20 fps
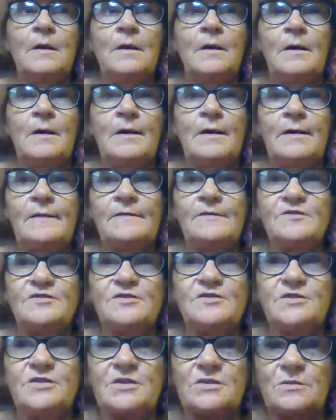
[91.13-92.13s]
And they're
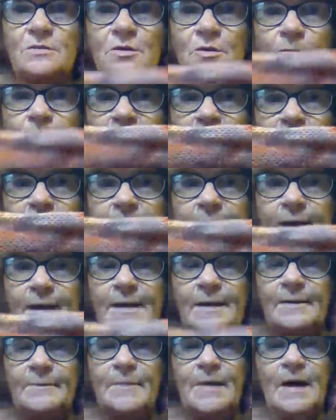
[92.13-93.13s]
still a little bit
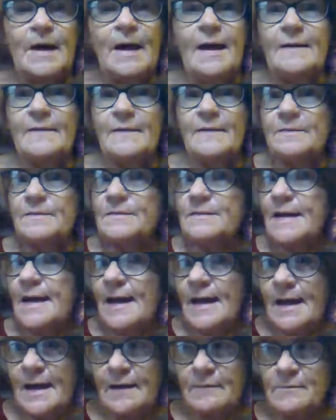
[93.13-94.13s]
damp. I had a
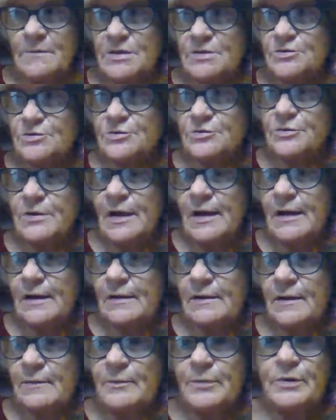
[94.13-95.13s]
time
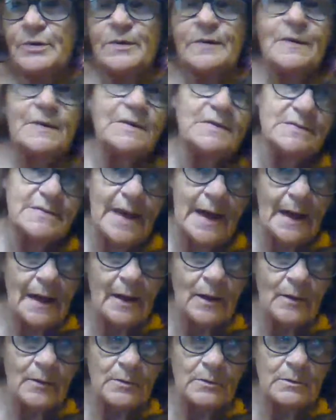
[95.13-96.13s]
yesterday. I put these
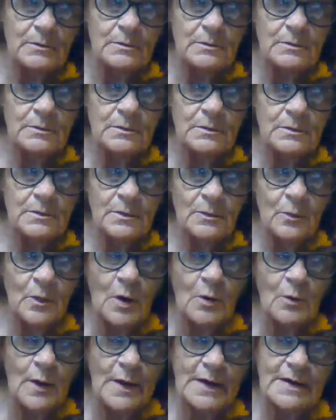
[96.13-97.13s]
out.
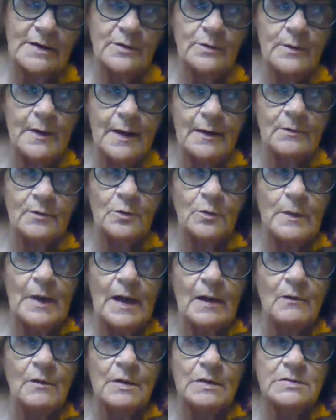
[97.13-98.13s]
Well, I waited around a
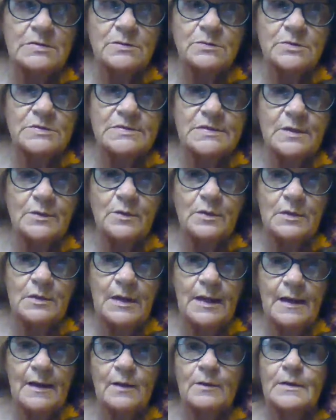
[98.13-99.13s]
while because it was so
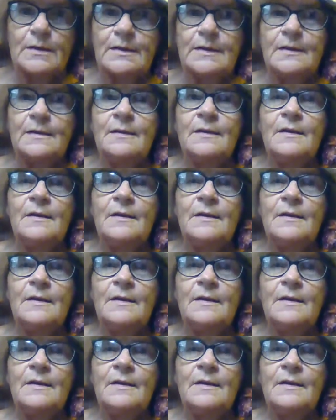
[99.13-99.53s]
cloudy.